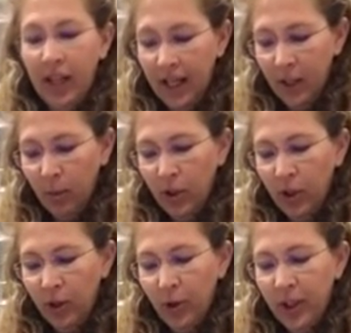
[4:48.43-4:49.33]
that's where
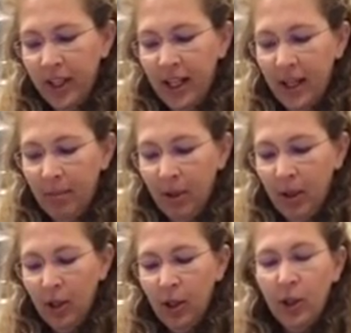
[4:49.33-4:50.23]
you're going to tape
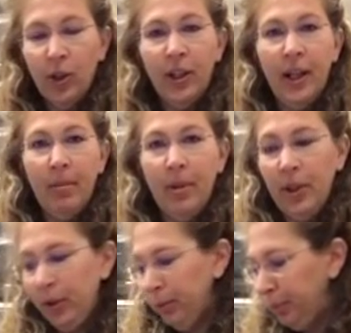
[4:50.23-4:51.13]
your
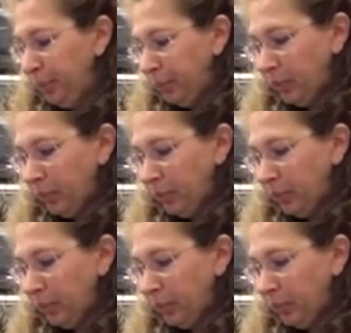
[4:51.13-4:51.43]
Neptune.